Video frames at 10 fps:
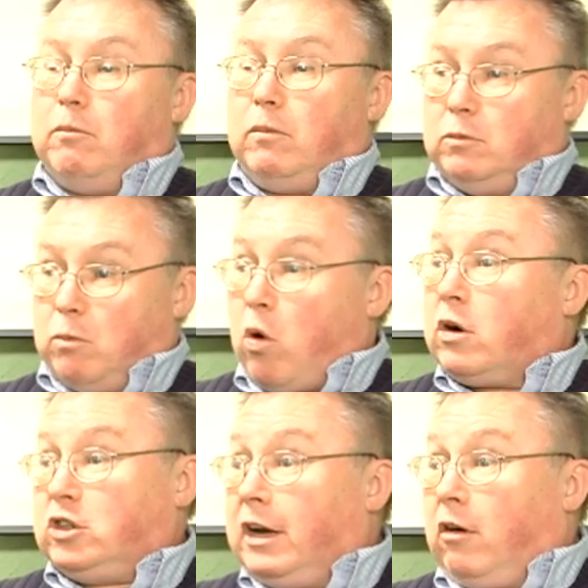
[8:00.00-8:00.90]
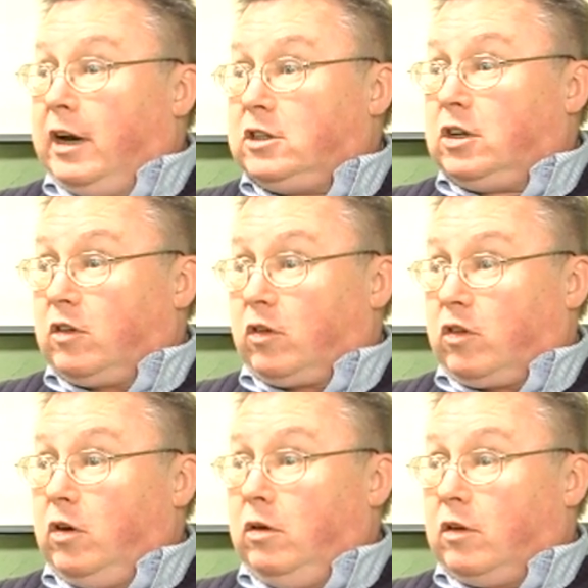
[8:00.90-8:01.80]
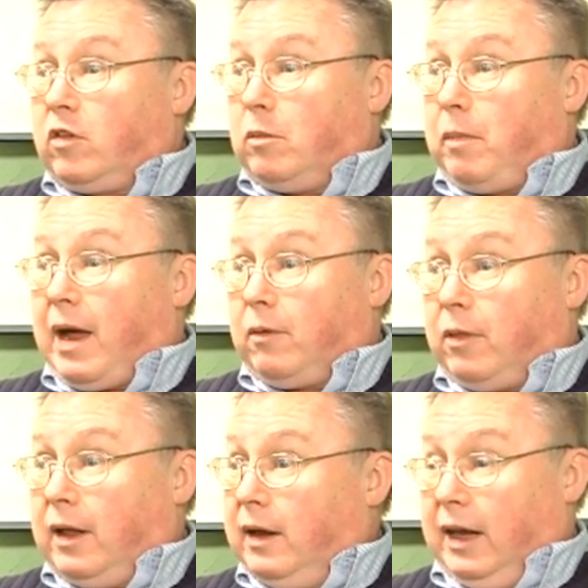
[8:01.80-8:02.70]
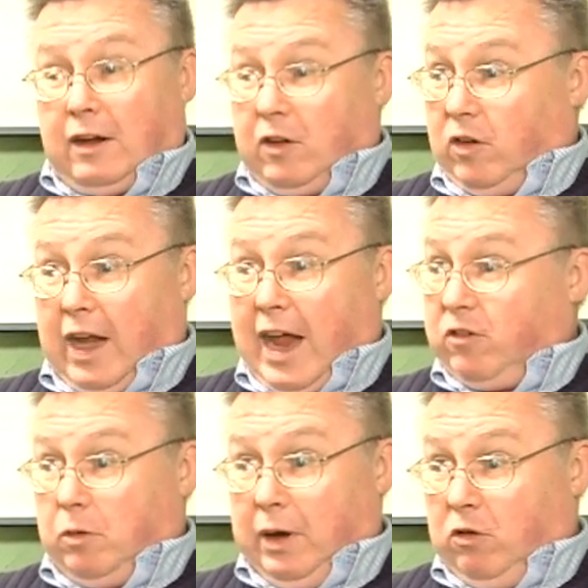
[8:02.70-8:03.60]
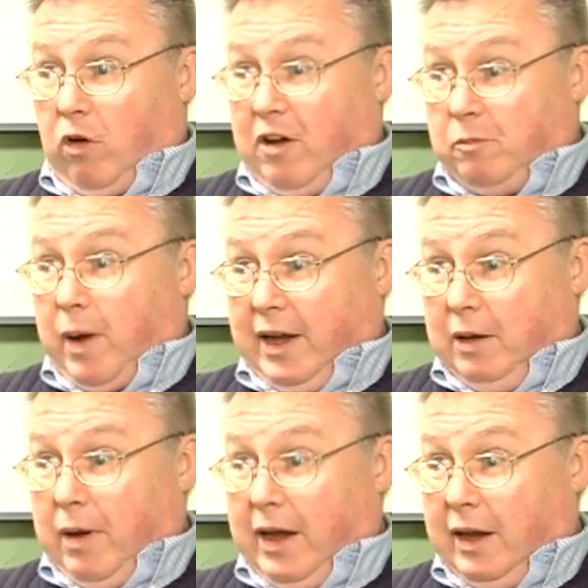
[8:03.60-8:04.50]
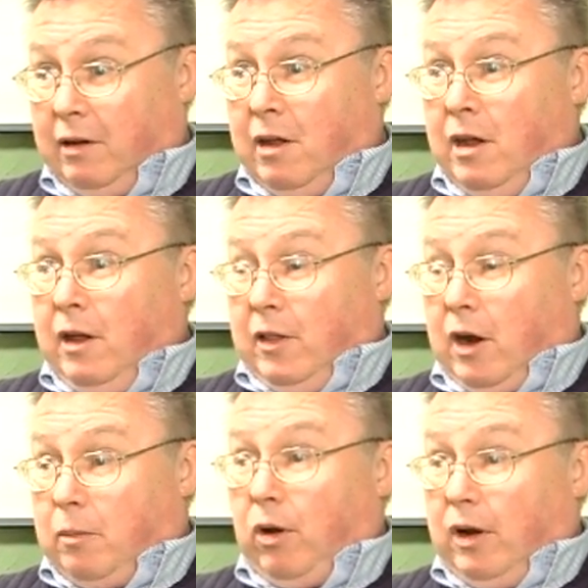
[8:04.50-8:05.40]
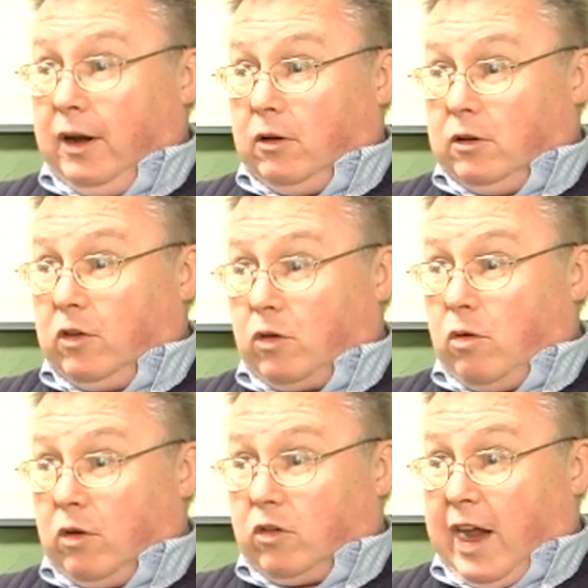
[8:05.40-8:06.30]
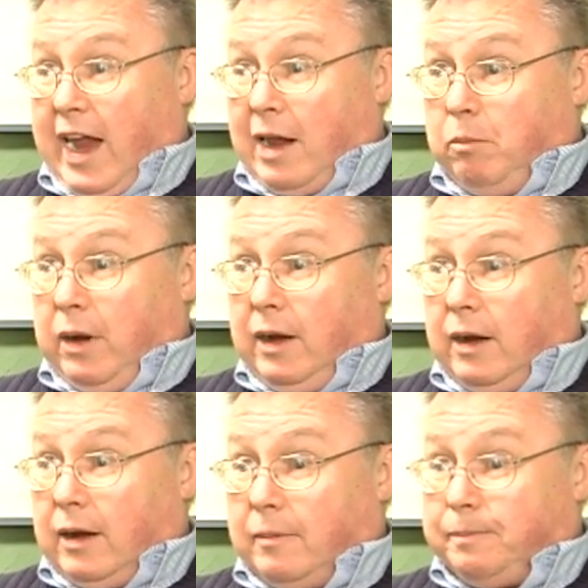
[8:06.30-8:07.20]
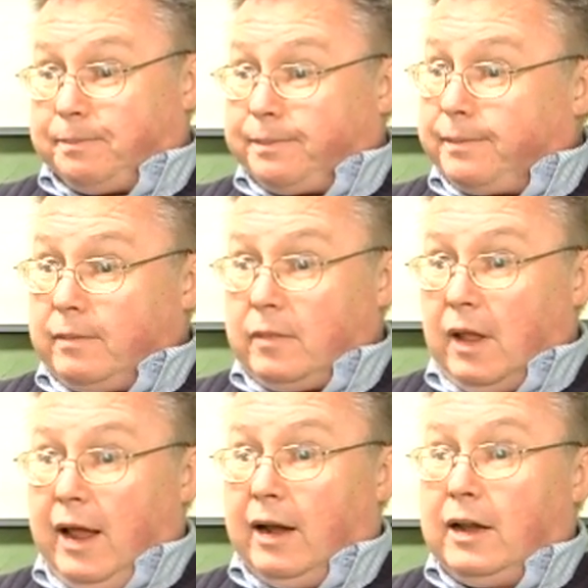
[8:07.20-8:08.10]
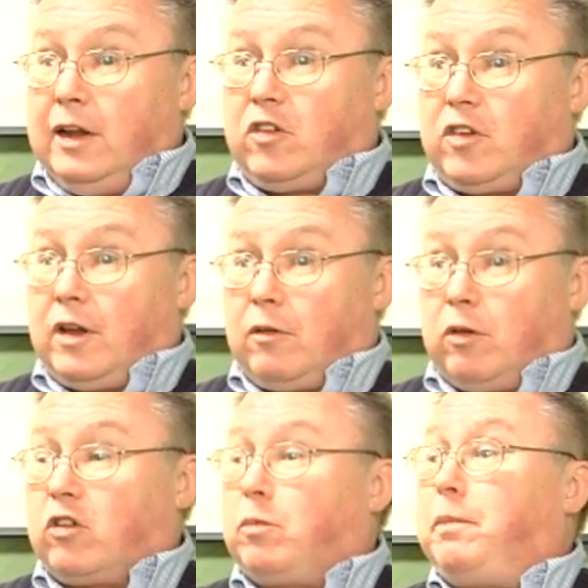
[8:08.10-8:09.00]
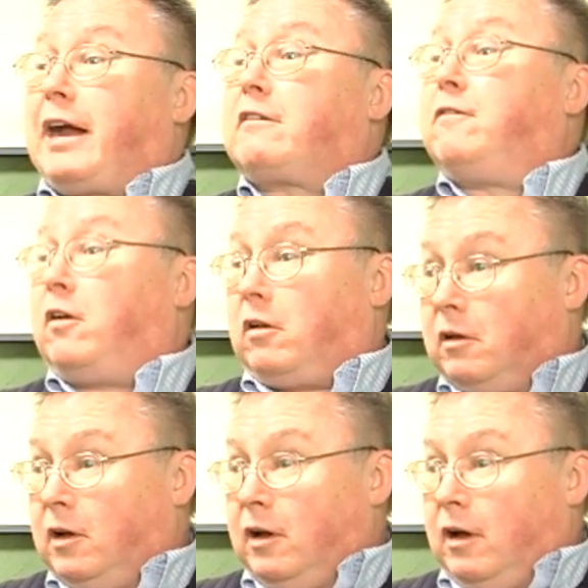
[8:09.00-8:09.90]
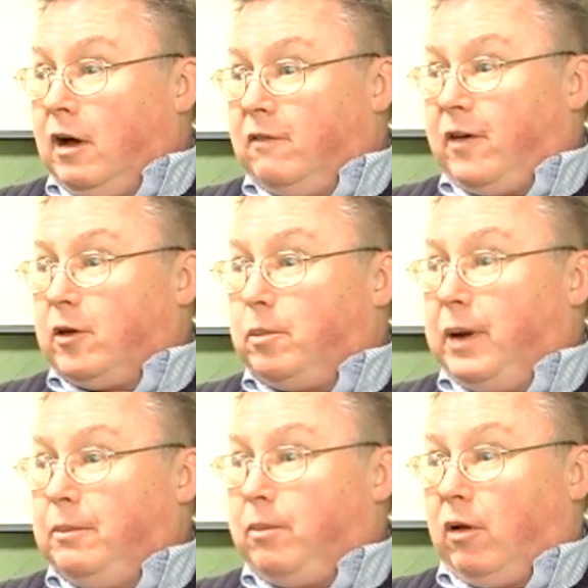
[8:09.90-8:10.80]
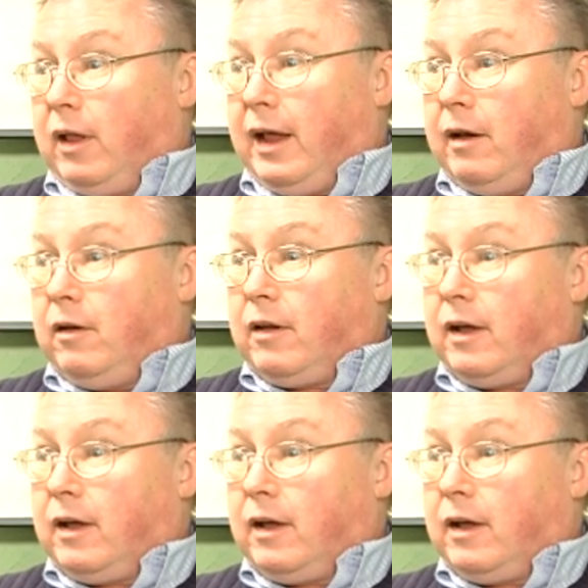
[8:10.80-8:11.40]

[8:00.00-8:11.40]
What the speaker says: more generations of students about that it doesn't have to be drive-by debating, that our political discourse can be at least respectful of other people, and